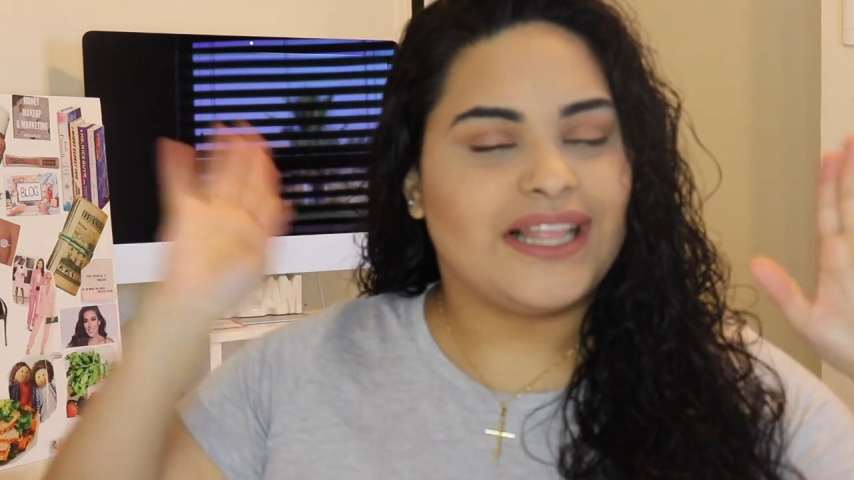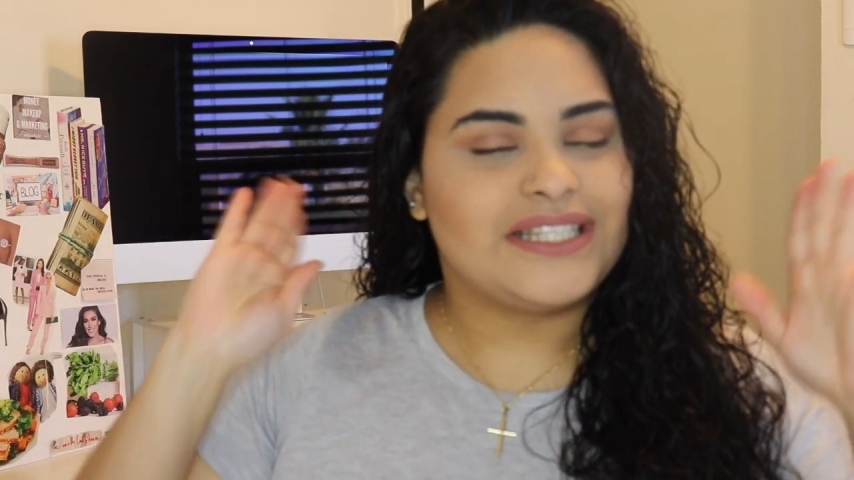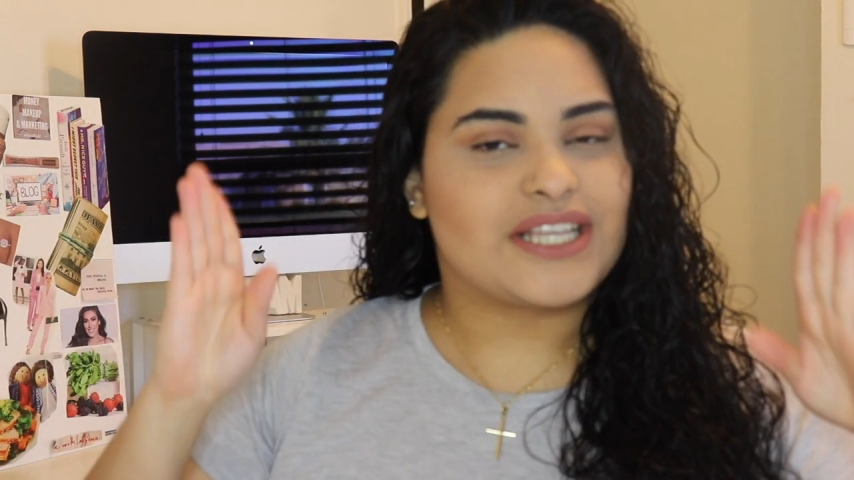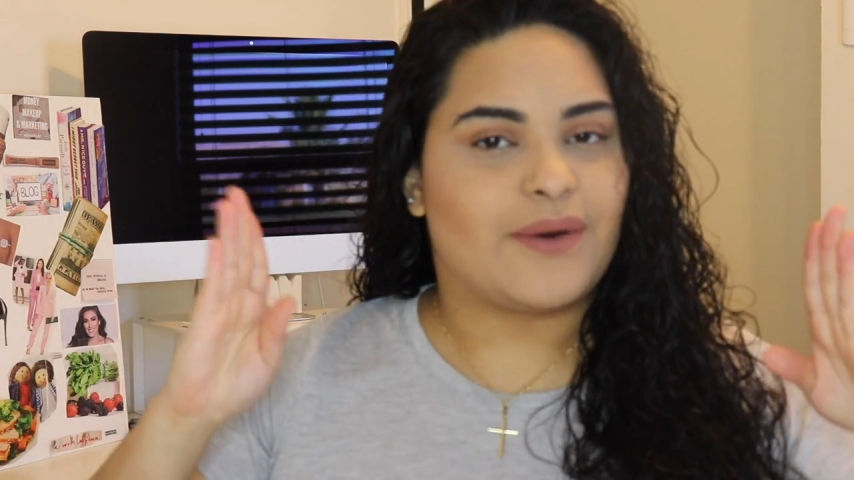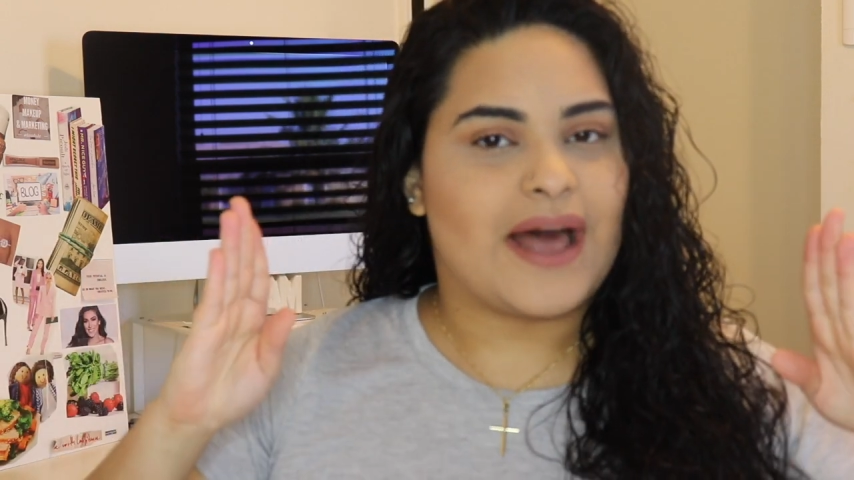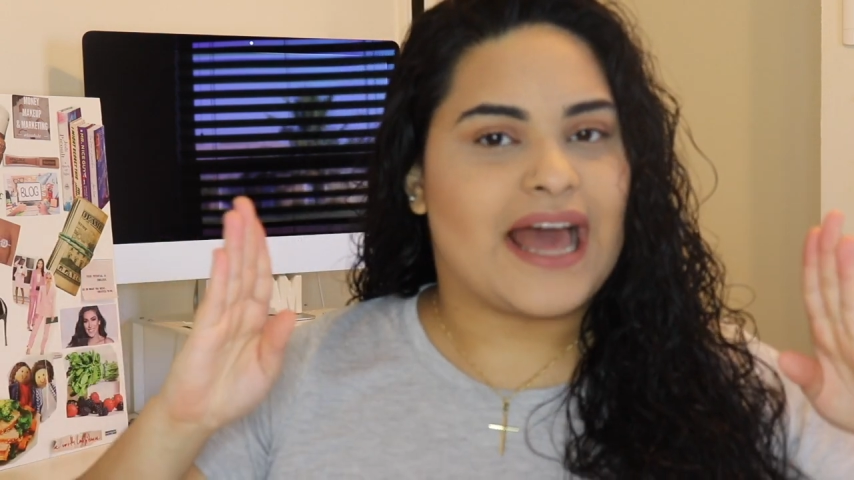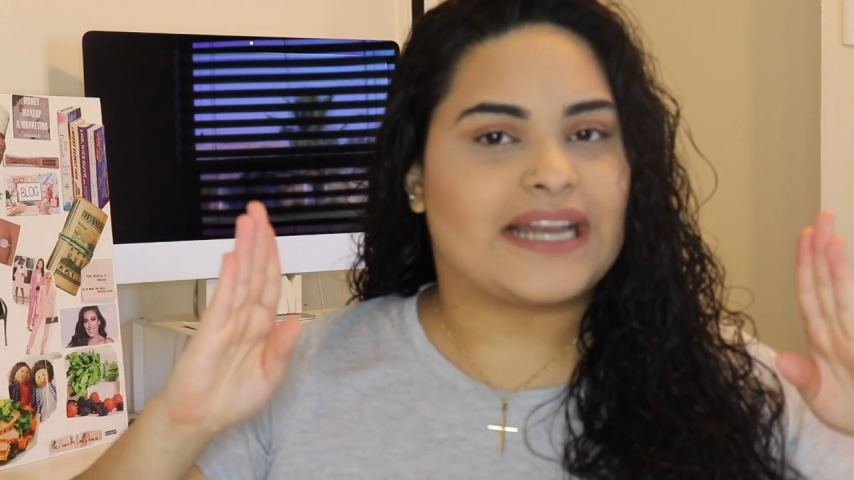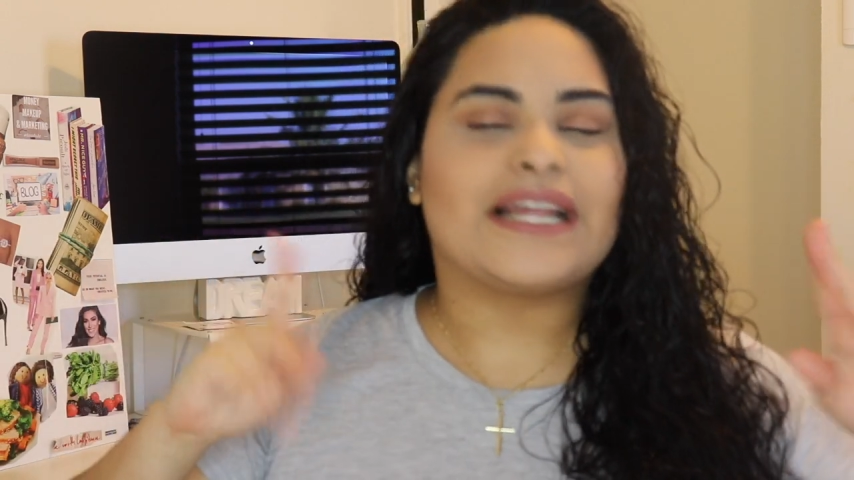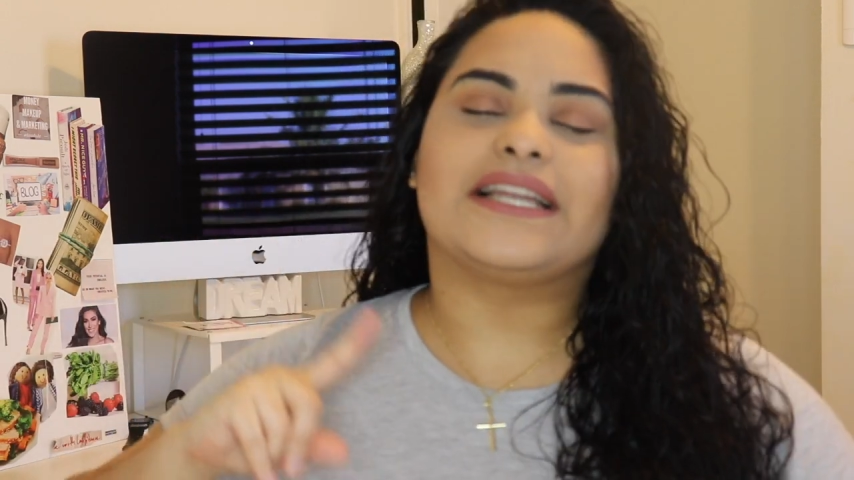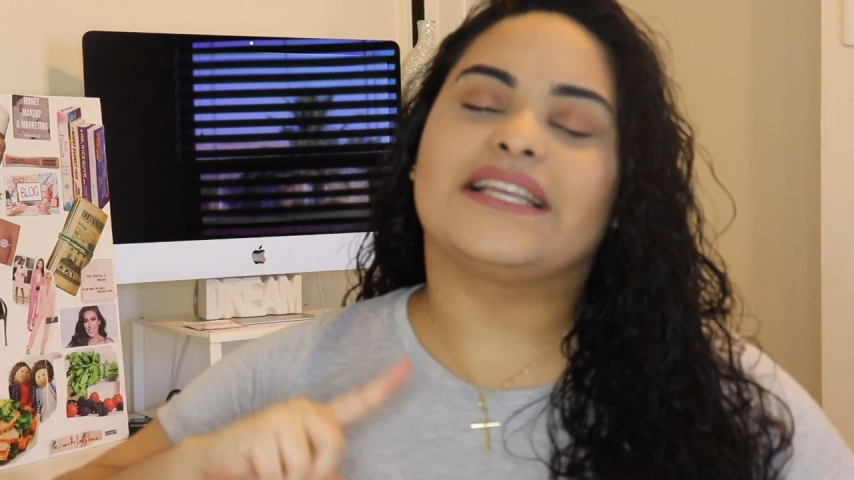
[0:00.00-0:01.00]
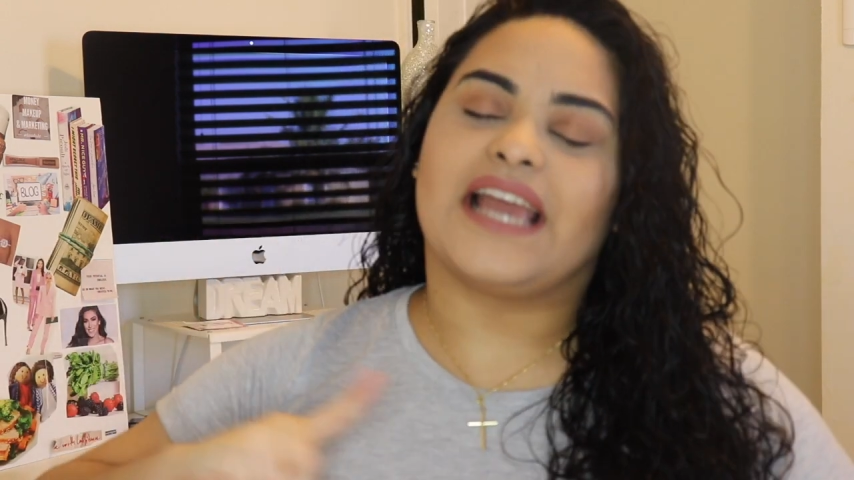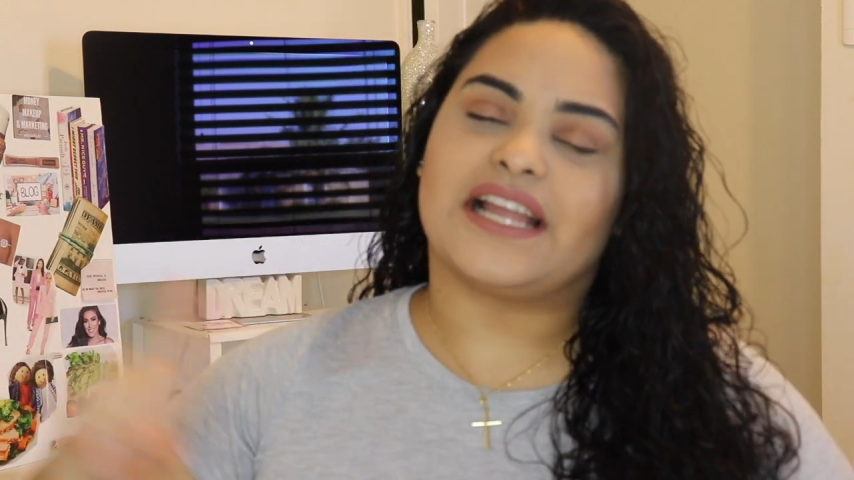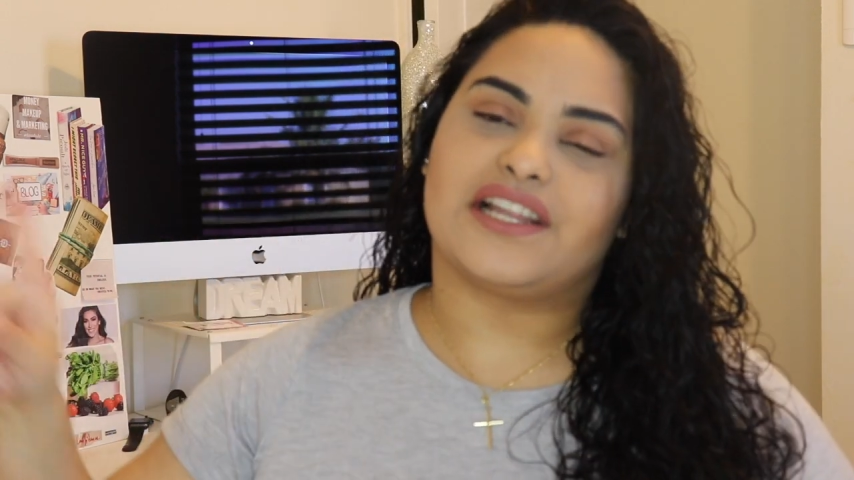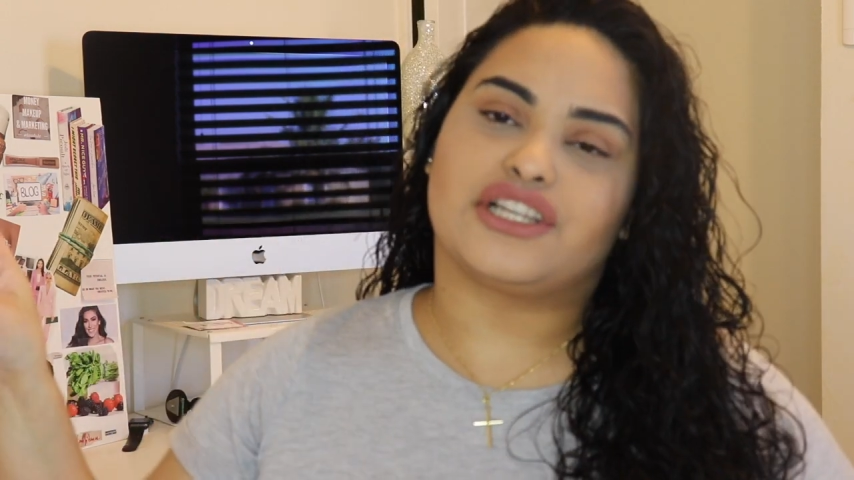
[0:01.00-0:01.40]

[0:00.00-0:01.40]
let's go ahead and get